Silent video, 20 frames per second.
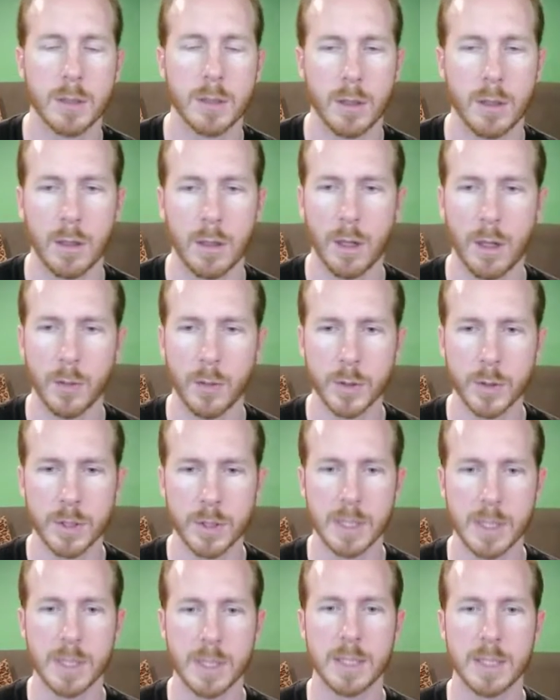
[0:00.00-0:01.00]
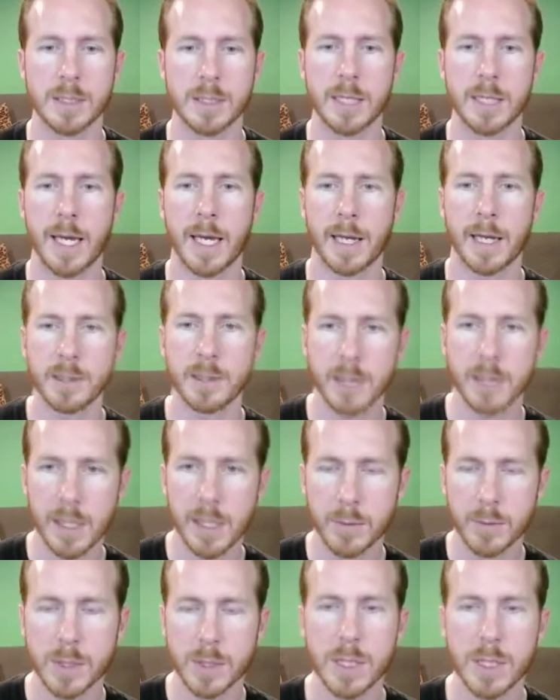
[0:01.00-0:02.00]
almost the exact
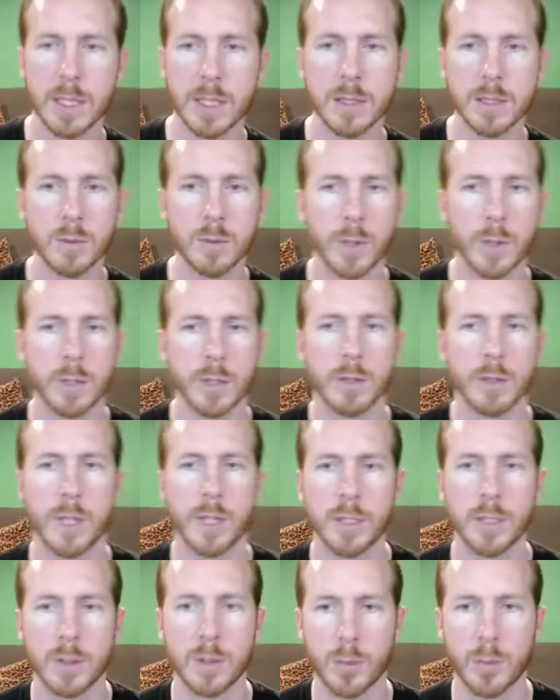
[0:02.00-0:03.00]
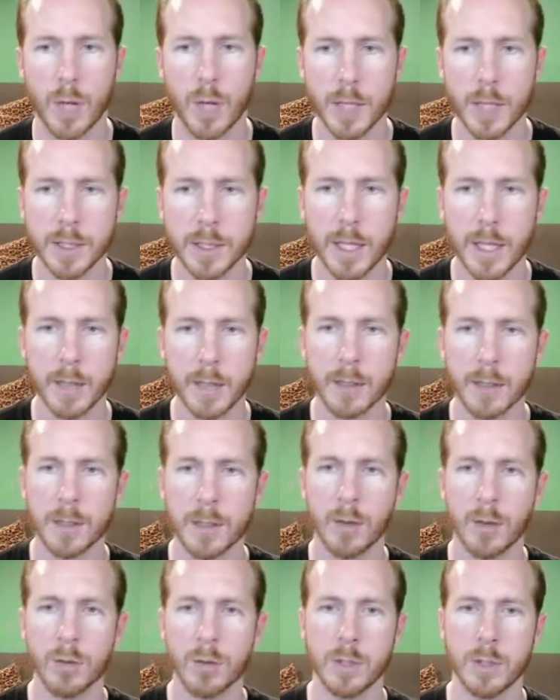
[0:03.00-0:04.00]
same as it is when you create a new project. The
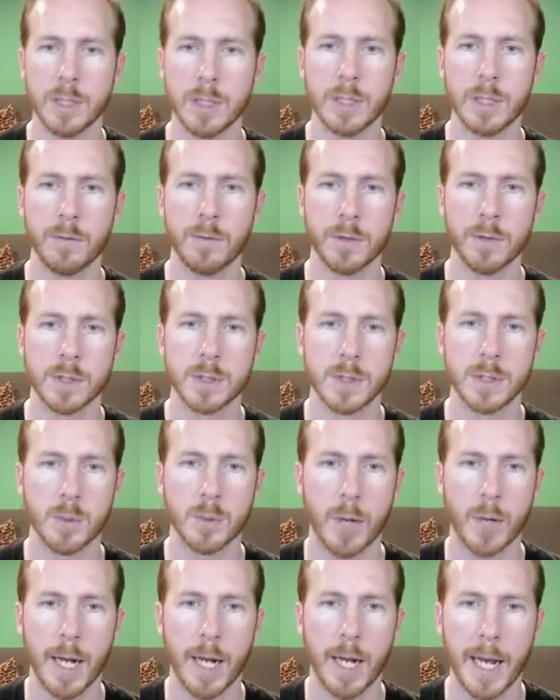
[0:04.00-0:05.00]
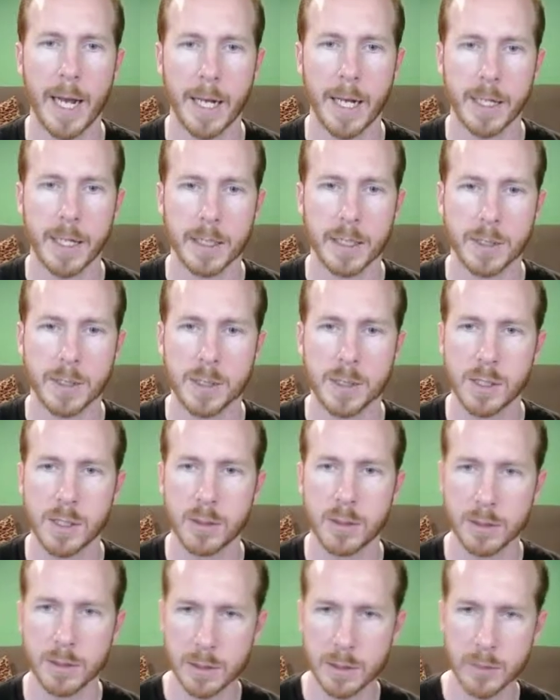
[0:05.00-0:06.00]
only difference is we're adding a
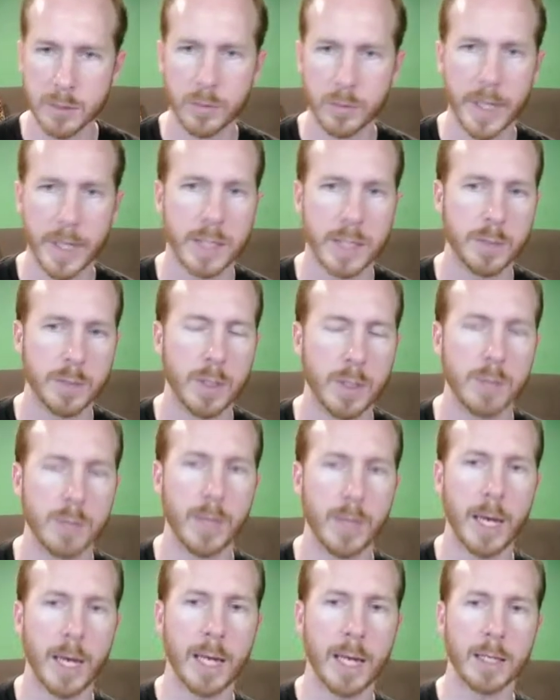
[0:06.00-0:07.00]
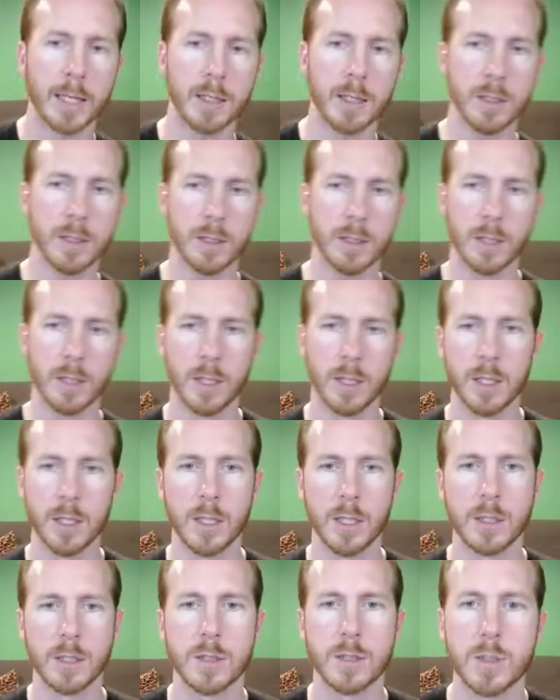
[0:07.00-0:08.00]
singleton Raspberry Pi here
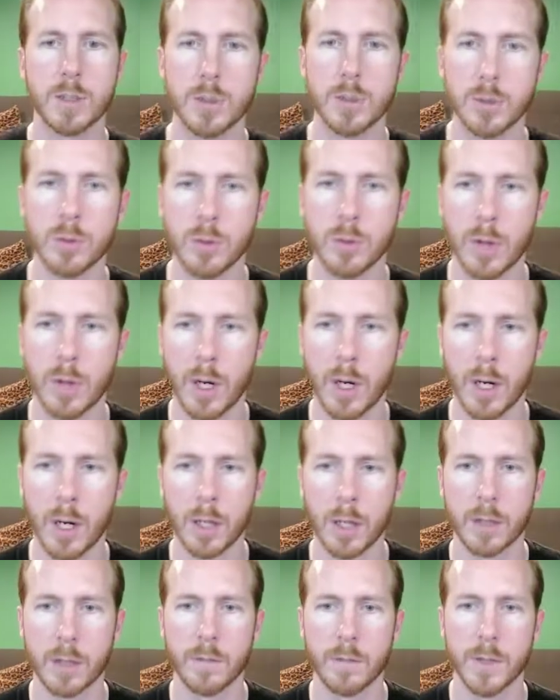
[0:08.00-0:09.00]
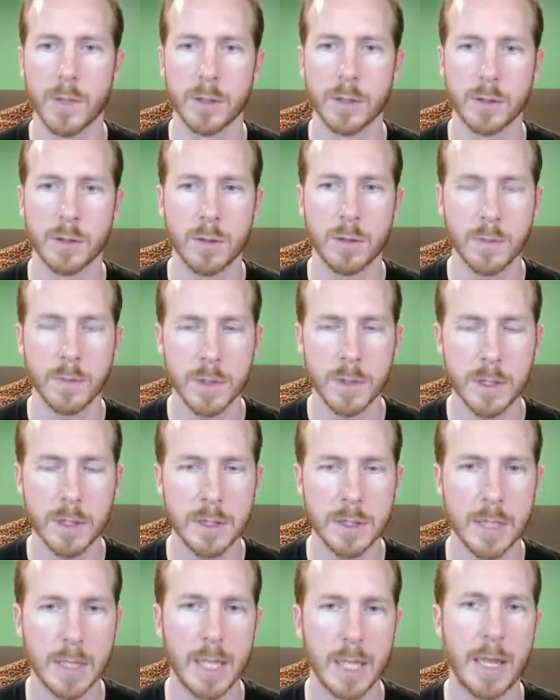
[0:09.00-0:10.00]
to our configure services,
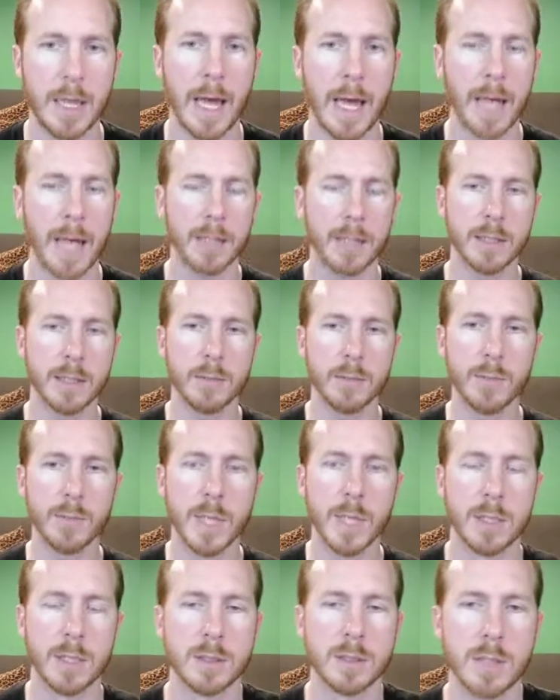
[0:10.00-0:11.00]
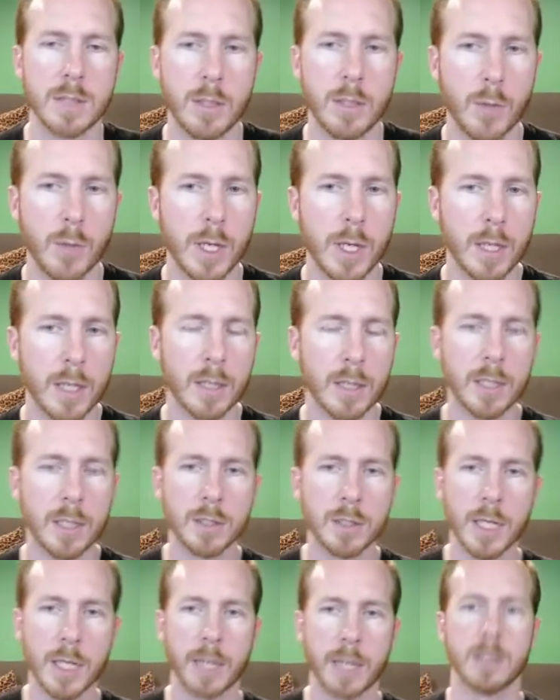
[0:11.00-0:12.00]
and that means that we can
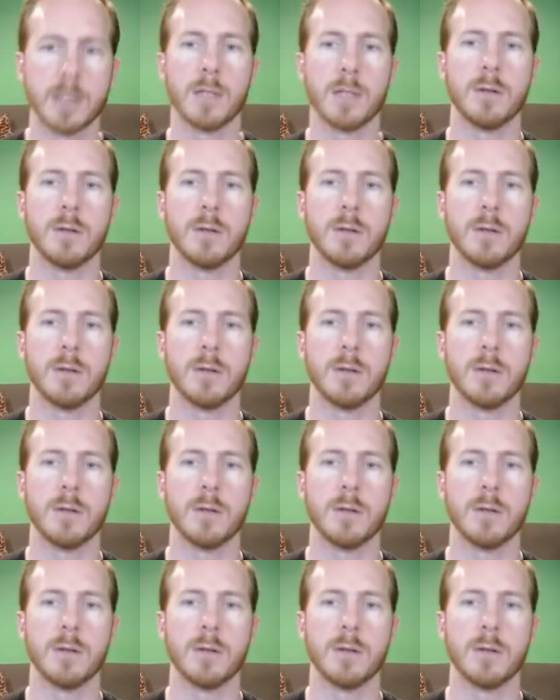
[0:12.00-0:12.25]
inject it